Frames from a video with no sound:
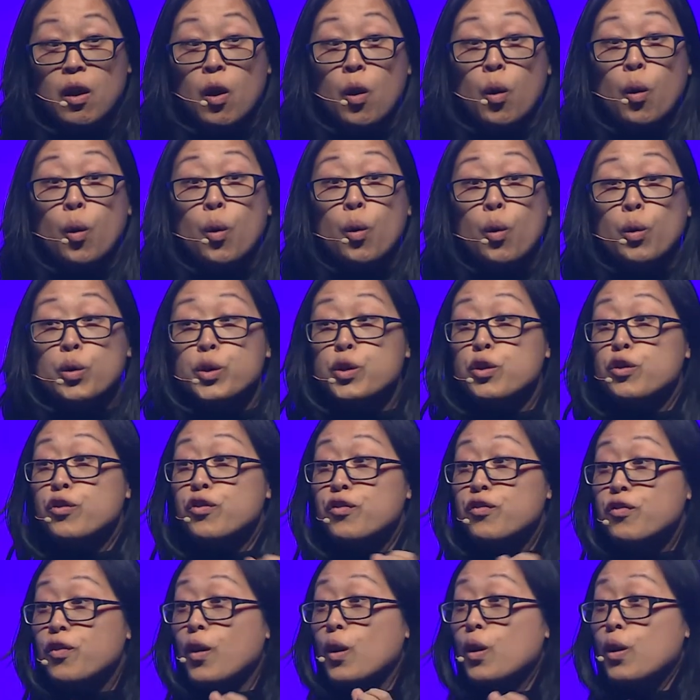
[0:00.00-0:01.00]
Or you
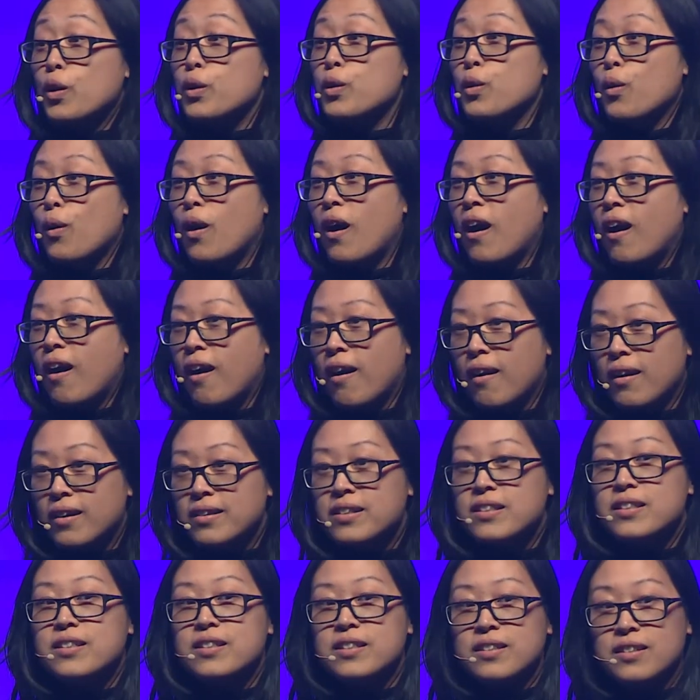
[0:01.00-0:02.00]
follow your
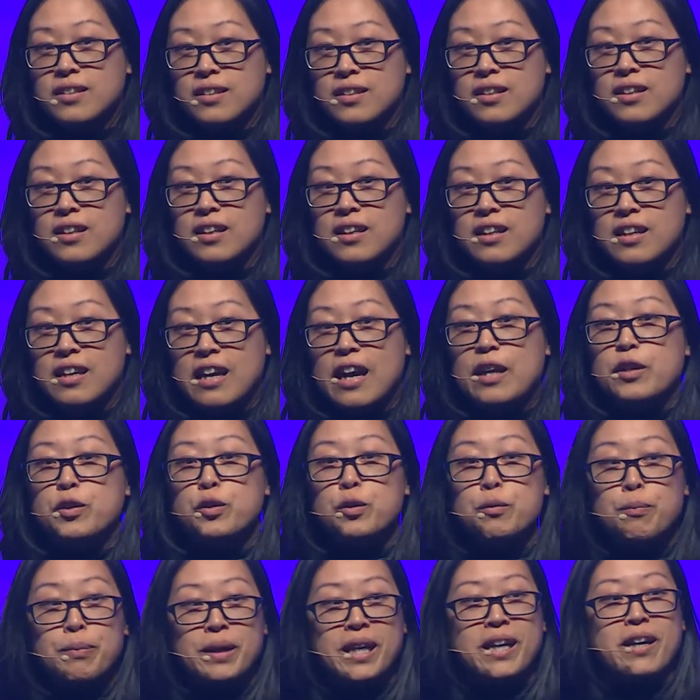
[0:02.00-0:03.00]
heart and
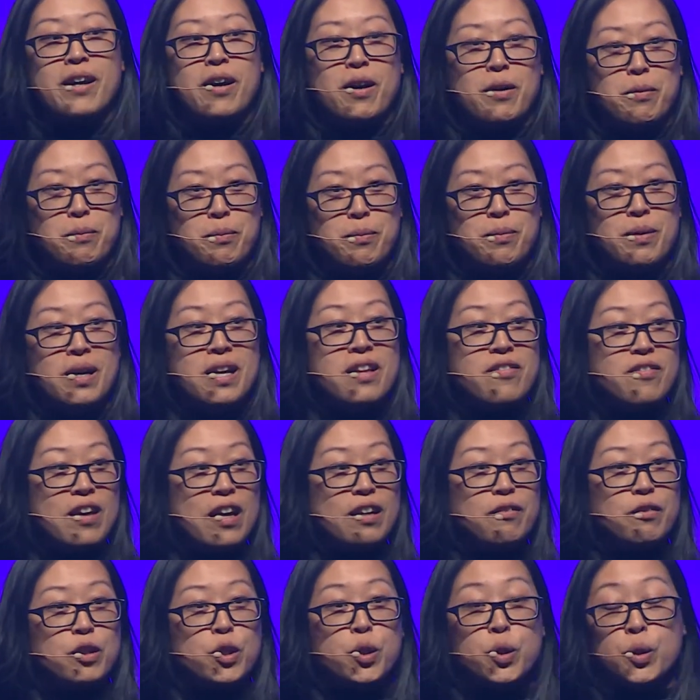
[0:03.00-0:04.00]
you become
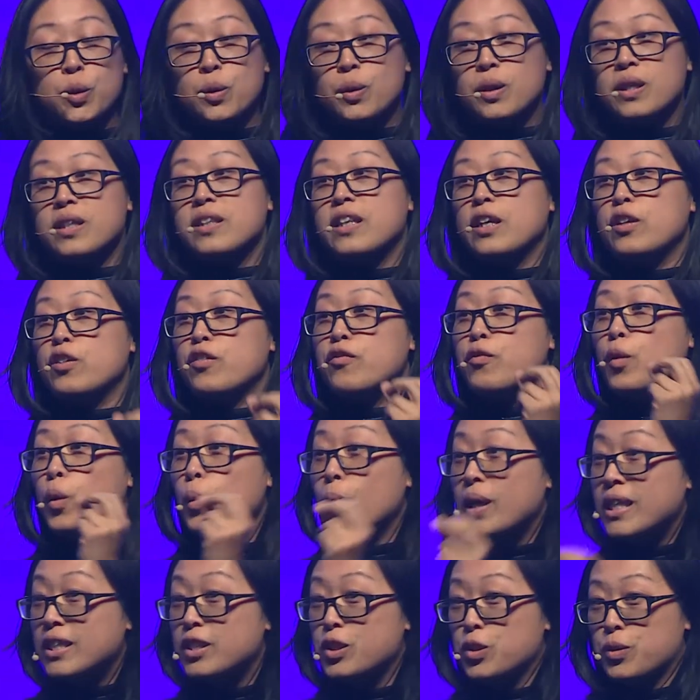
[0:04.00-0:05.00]
that cook that you've
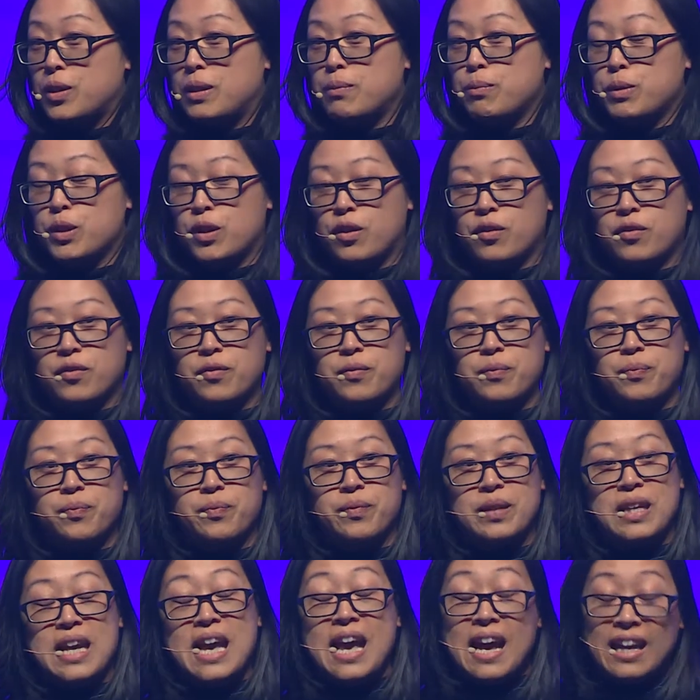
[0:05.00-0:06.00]
always dreamed of.
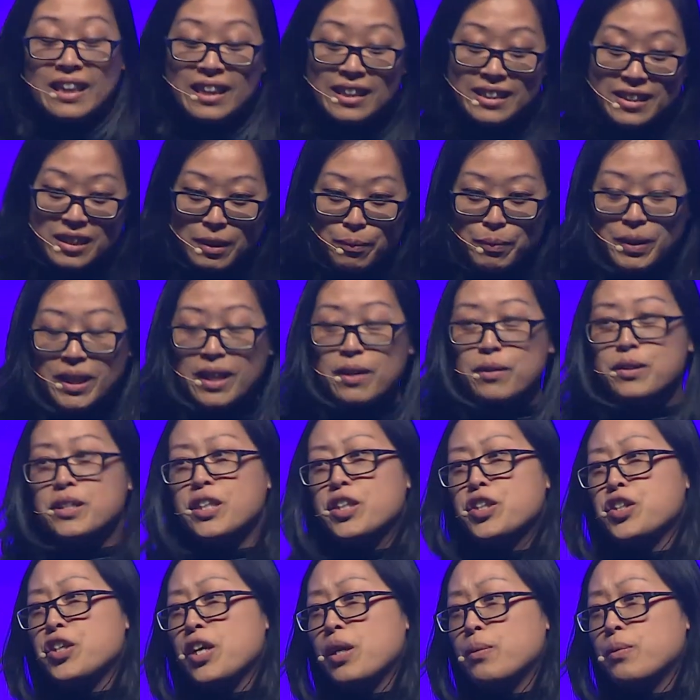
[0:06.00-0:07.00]
And there's something else I
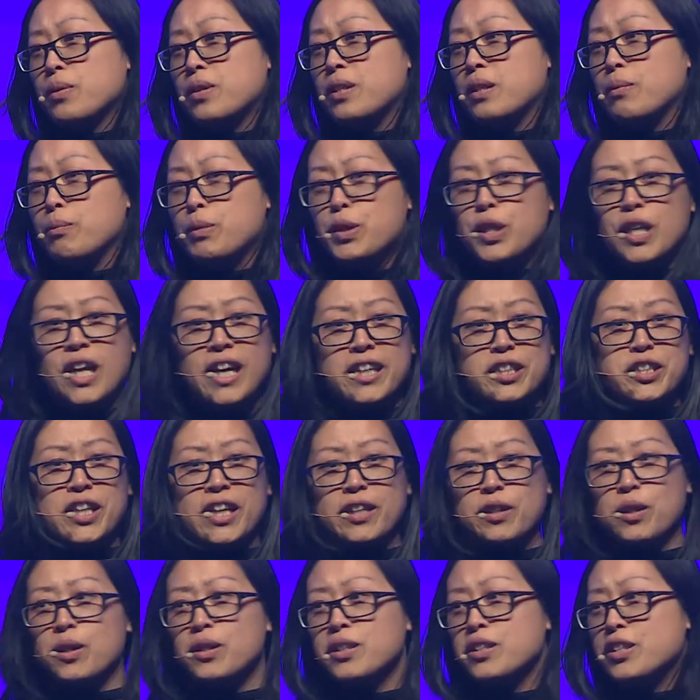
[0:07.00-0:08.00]
shared with him. You like
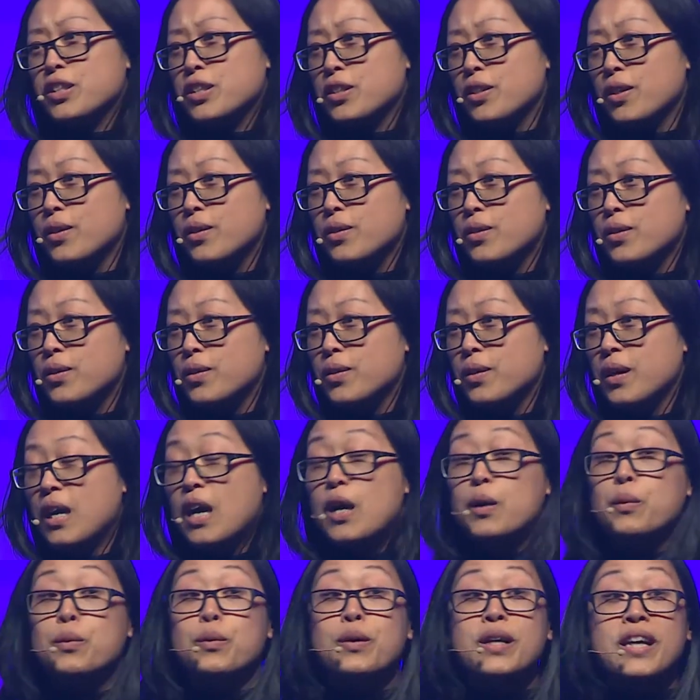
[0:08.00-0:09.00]
technology, don't you?
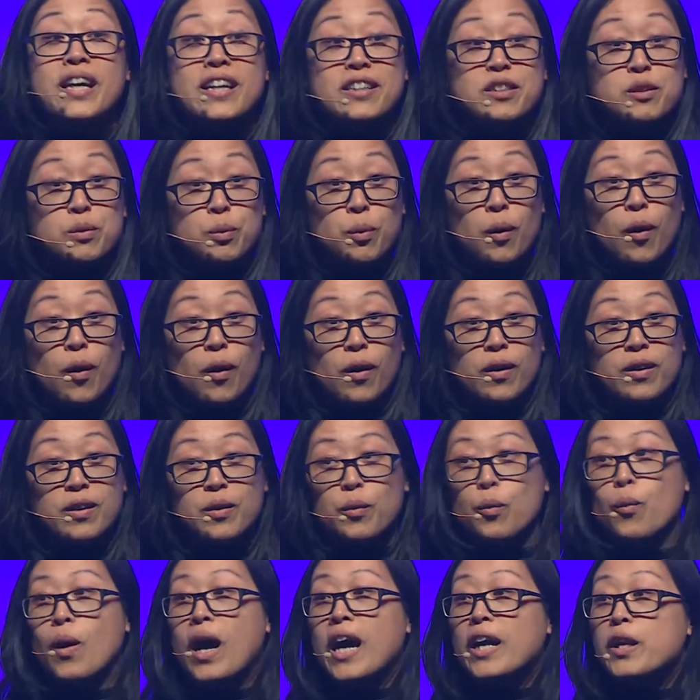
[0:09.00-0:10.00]
Well, guess what?
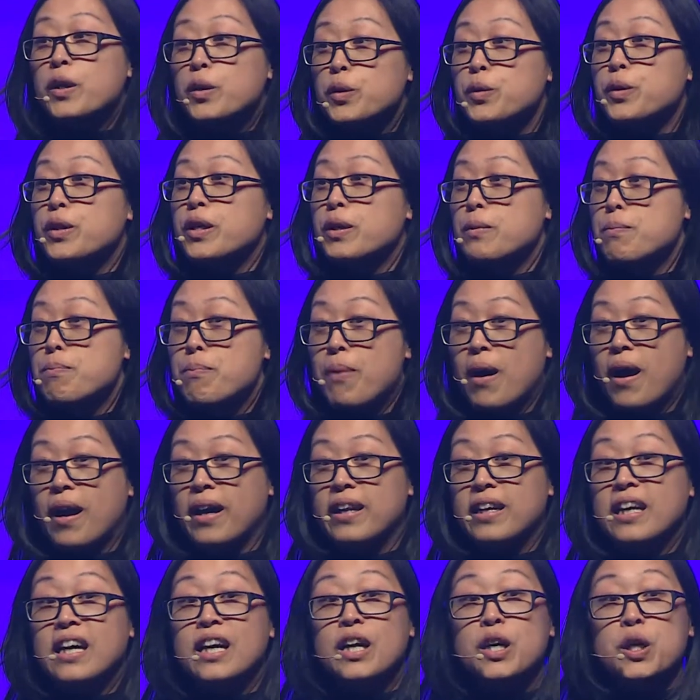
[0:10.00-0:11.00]
Why don't you
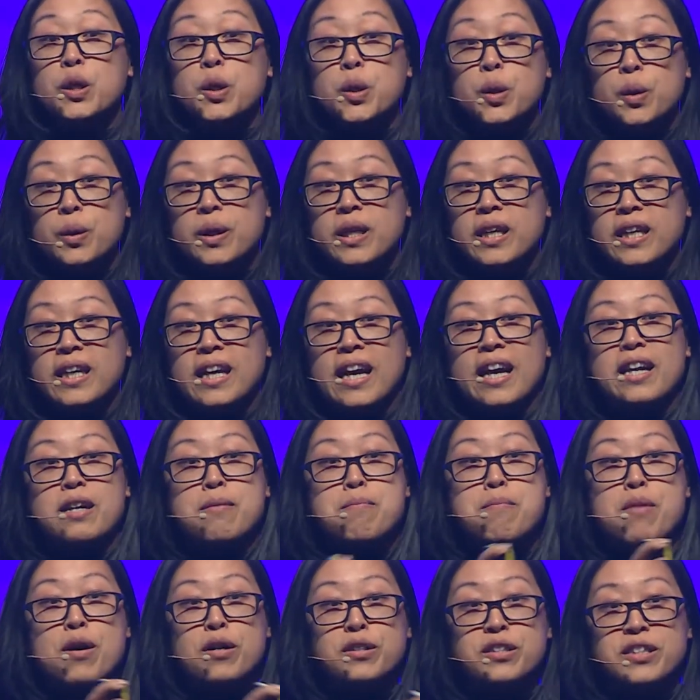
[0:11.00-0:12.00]
combine cooking and
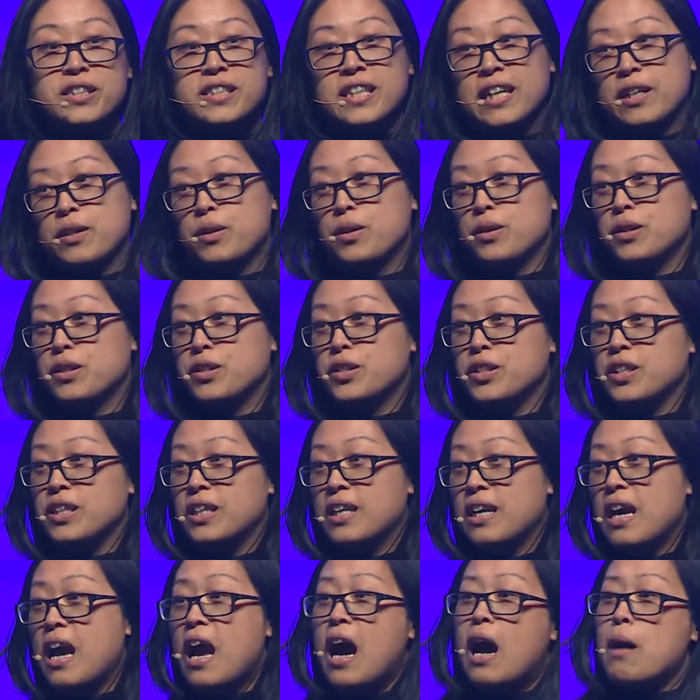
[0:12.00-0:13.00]
emergent technology?
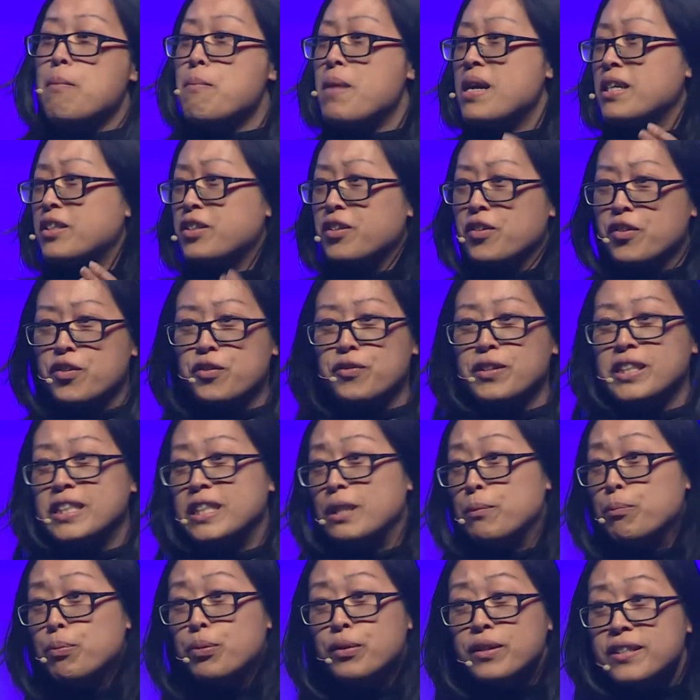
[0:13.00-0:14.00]
I mentioned
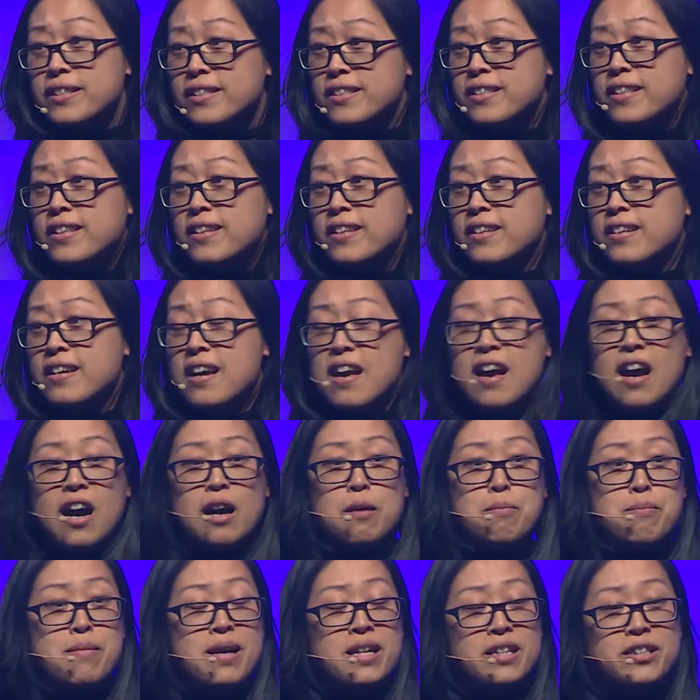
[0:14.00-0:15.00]
3D printing, I
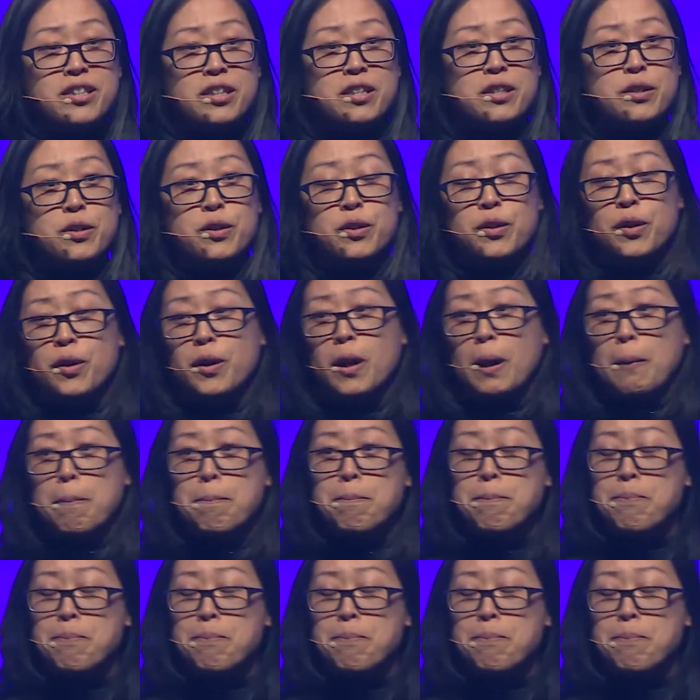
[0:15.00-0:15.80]
measured, like